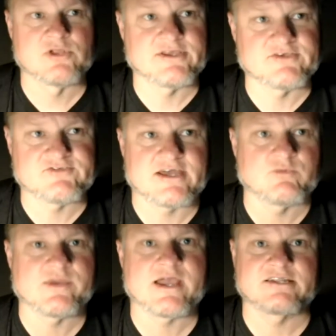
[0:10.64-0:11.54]
really
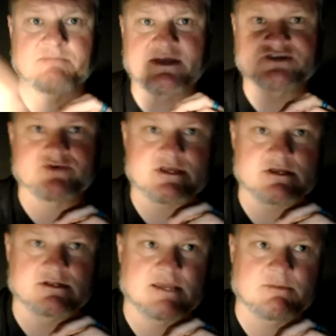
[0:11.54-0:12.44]
excited. We got
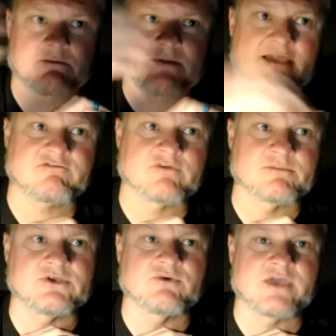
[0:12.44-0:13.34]
Dmitrij Guszkiewicz back from
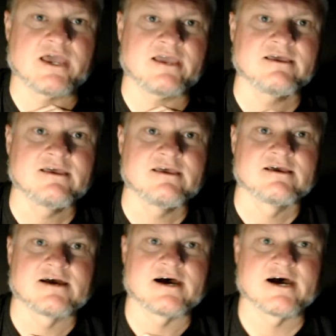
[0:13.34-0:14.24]
the UK.
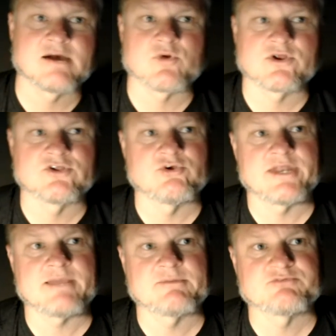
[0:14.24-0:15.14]
We're going to do
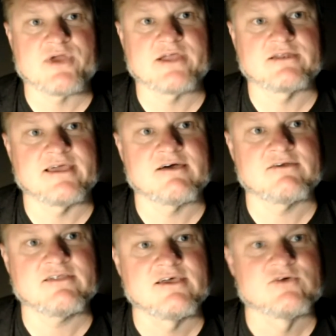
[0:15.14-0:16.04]
an image
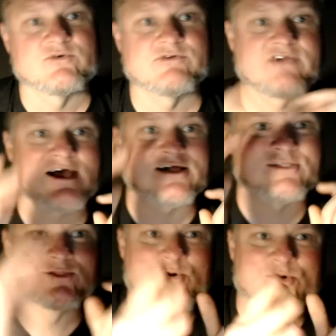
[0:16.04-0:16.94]
breakdown. We've got
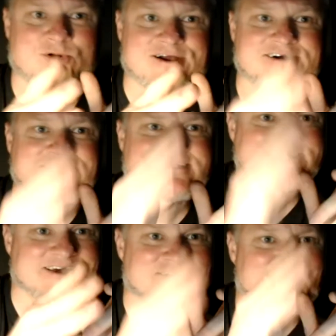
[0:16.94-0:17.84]
Laura
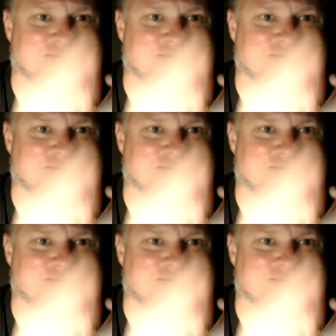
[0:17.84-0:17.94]
Del